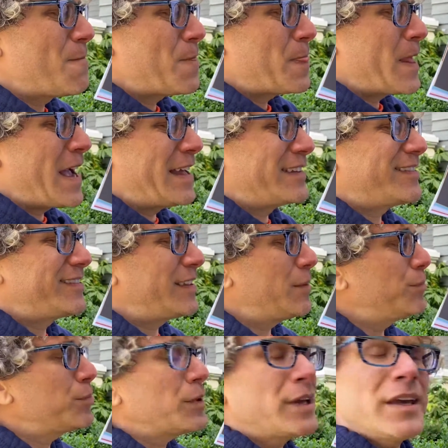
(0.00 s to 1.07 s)
and
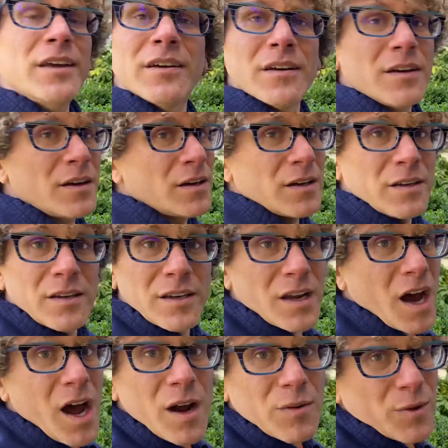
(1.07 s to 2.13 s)
simply
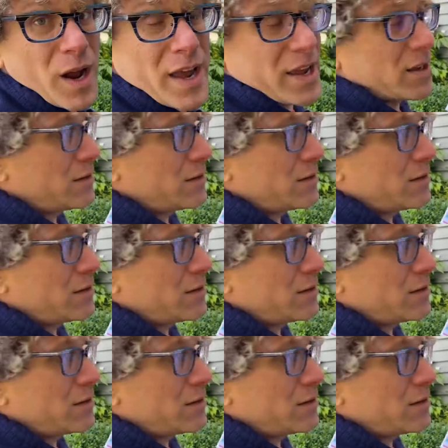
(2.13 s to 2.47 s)
not right.